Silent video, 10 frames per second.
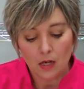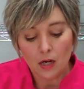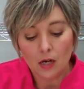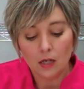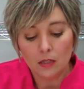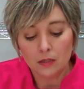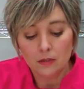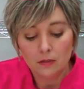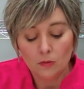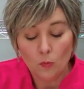
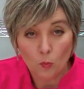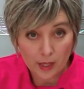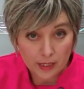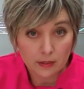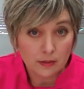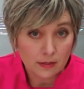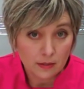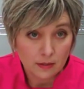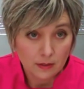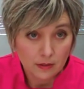our whitened
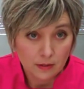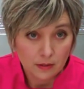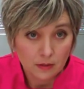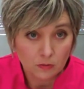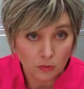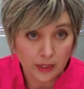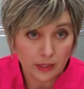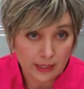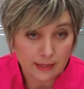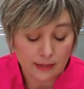royal
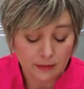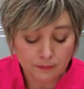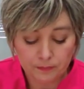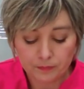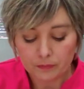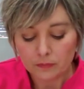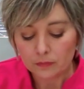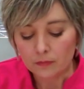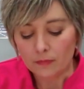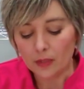icing
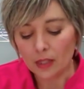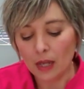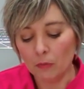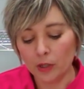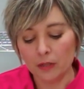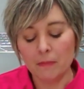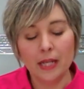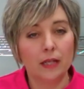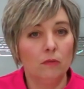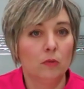and we're going to make
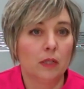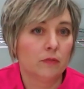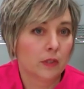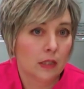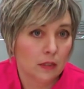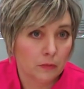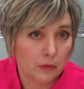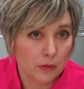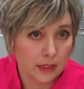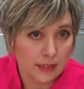it whatever color we
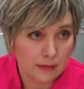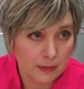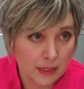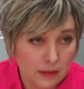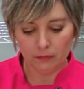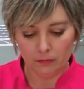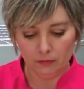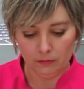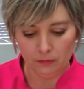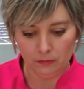want it to be.
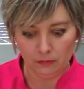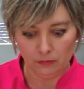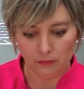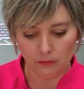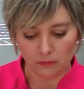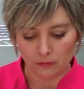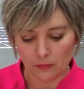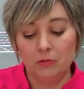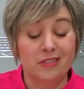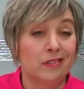
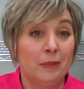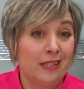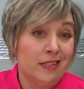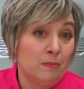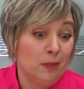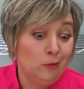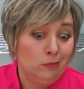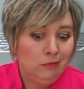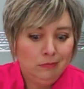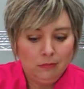We're just going to make a nice blue.
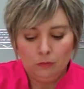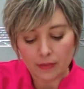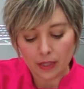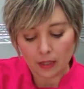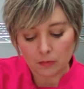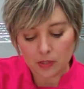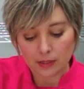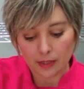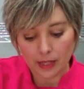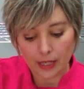And then I'm just
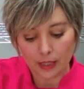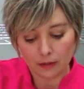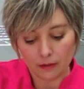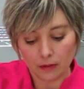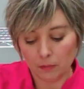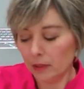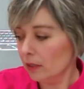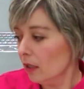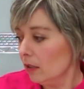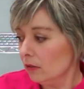going to add a little bit
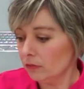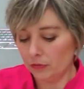of